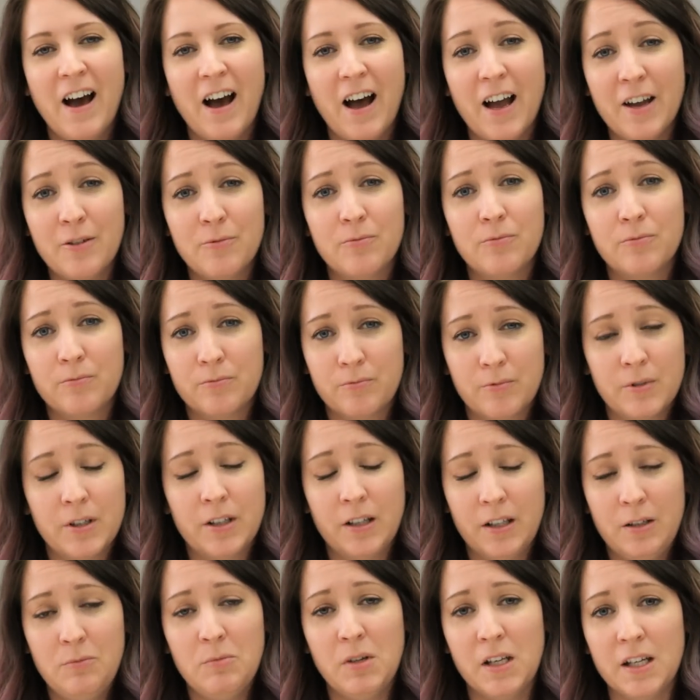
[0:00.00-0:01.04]
I
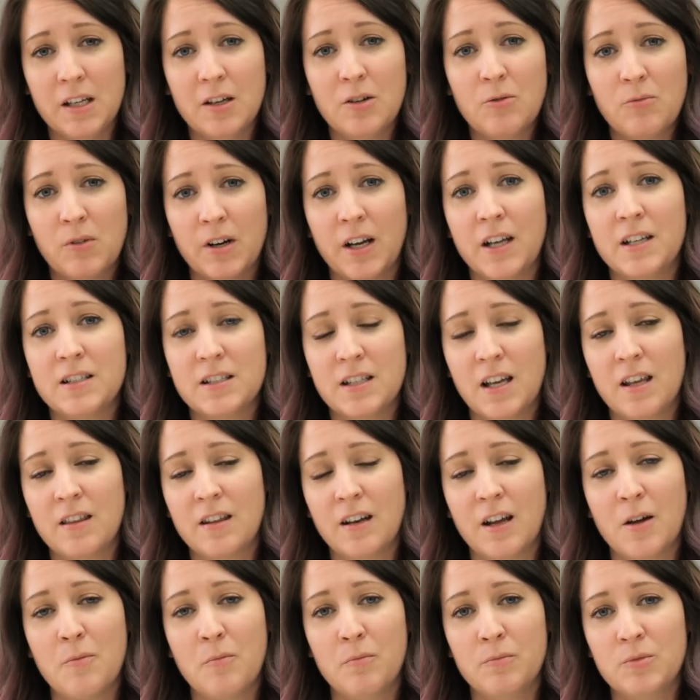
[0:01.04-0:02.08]
really mean it when I say
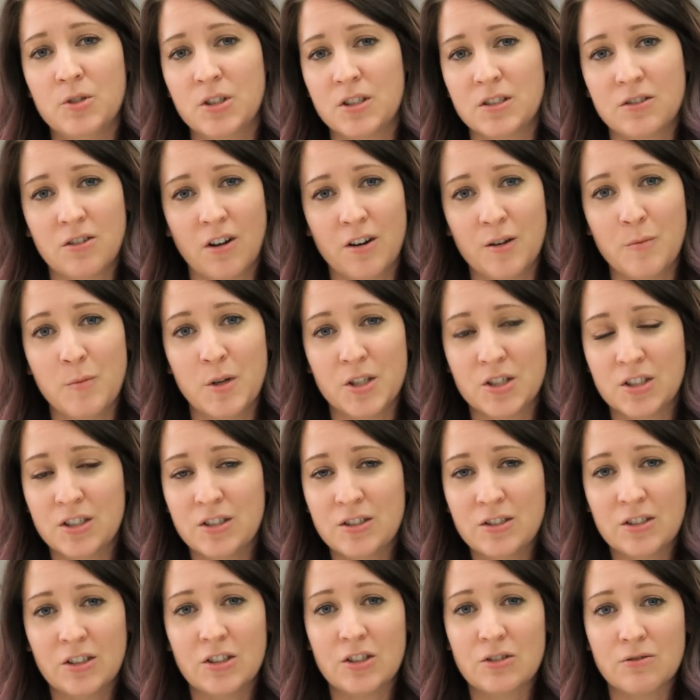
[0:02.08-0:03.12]
that I'm just on a
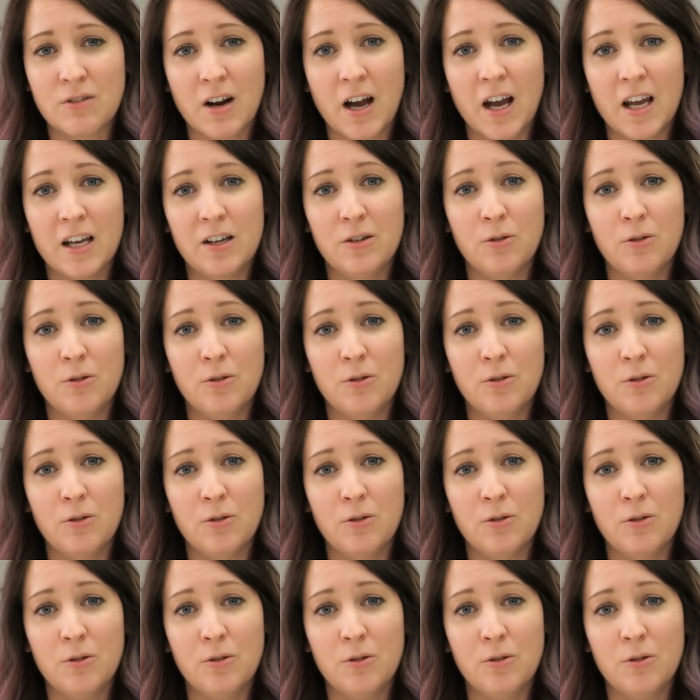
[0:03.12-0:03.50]
mission to try